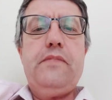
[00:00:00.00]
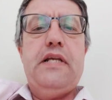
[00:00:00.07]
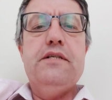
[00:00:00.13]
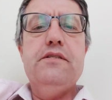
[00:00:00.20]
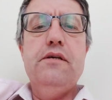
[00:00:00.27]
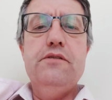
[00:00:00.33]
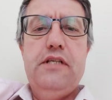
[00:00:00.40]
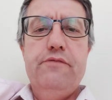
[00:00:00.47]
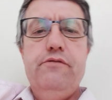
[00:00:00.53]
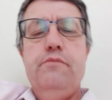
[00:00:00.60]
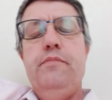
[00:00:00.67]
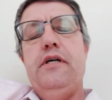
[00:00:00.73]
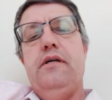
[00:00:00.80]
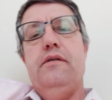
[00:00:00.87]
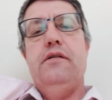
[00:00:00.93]
So civil
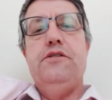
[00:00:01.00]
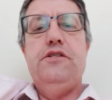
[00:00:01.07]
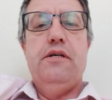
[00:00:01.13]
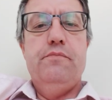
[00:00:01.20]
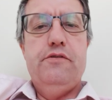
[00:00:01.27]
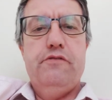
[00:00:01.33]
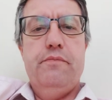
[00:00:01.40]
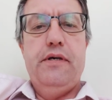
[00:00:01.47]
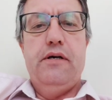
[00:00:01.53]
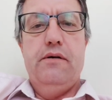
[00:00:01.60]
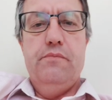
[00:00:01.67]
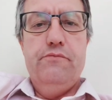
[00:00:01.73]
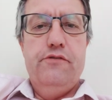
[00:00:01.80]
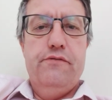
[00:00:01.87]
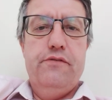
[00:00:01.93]
partnerships are
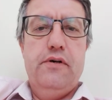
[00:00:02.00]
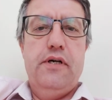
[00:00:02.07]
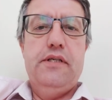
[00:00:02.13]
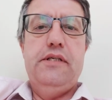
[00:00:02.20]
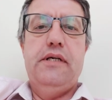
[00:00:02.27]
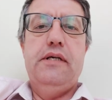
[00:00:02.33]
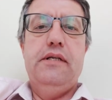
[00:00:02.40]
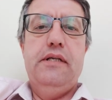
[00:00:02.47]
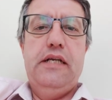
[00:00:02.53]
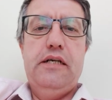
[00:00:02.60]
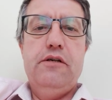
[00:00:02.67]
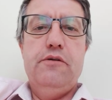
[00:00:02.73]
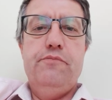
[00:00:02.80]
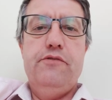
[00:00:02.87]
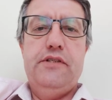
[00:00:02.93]
about providing
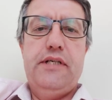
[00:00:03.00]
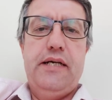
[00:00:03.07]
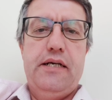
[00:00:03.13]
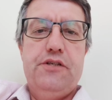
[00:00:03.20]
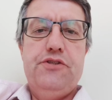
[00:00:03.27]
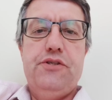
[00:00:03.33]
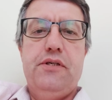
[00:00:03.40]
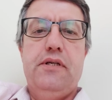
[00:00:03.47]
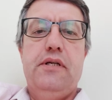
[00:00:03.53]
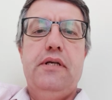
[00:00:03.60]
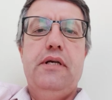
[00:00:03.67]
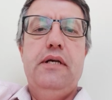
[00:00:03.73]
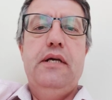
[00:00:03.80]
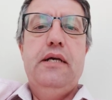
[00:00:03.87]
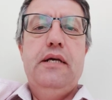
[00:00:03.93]
legal protection.
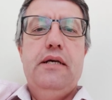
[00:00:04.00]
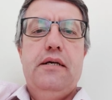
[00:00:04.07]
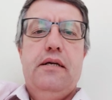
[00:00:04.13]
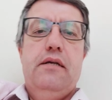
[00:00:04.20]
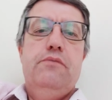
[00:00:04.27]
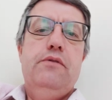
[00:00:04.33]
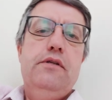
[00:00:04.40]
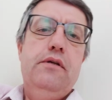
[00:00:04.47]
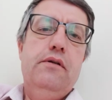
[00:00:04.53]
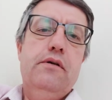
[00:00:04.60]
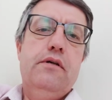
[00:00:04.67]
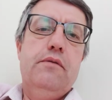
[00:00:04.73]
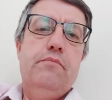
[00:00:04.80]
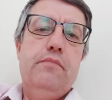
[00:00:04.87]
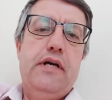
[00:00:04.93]
And when you
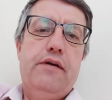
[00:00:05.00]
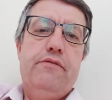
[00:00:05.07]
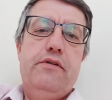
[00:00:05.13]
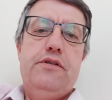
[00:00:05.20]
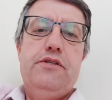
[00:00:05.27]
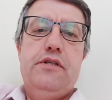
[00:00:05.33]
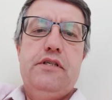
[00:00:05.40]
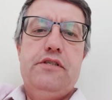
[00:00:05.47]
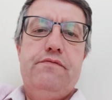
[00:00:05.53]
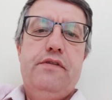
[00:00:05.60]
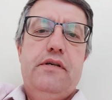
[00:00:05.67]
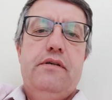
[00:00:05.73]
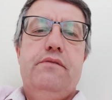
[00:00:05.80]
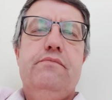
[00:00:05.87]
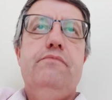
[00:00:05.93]
look at marriages,
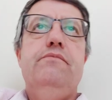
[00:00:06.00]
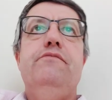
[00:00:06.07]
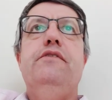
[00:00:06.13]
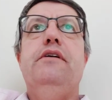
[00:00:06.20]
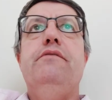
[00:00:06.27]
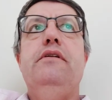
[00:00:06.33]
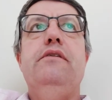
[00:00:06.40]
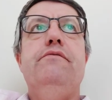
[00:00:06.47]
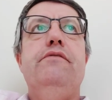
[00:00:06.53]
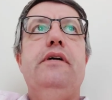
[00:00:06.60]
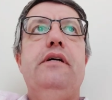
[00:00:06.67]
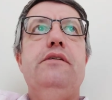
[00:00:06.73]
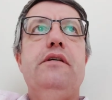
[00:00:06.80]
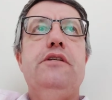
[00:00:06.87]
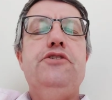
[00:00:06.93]
they're in
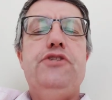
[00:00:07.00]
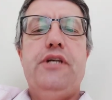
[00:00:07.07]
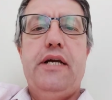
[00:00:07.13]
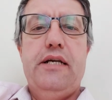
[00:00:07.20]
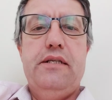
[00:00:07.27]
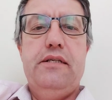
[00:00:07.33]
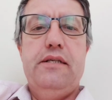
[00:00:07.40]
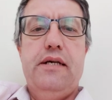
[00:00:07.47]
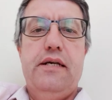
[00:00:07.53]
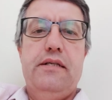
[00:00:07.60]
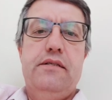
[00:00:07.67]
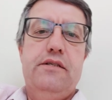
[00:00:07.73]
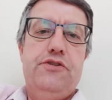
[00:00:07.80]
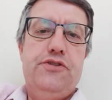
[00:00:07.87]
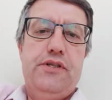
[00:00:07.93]
effect a shared
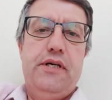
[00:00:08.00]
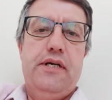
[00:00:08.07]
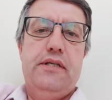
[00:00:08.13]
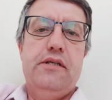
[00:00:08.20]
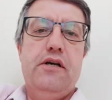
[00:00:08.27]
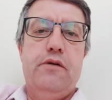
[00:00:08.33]
debt, a shared